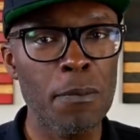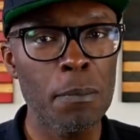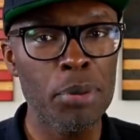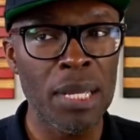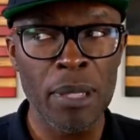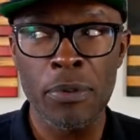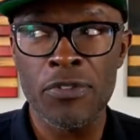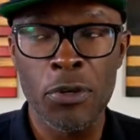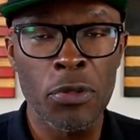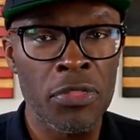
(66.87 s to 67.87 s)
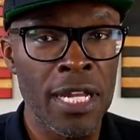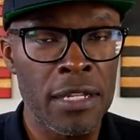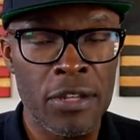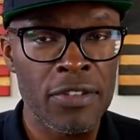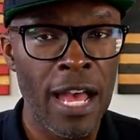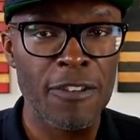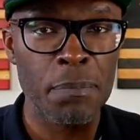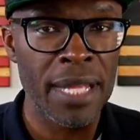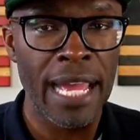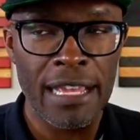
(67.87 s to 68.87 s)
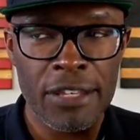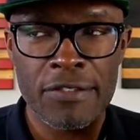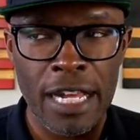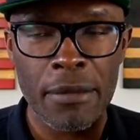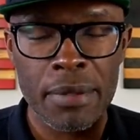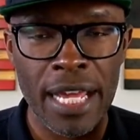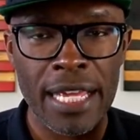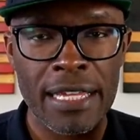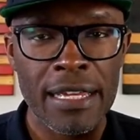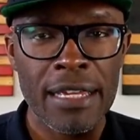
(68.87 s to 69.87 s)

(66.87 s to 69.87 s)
but people still think that this guy's black. He's not black.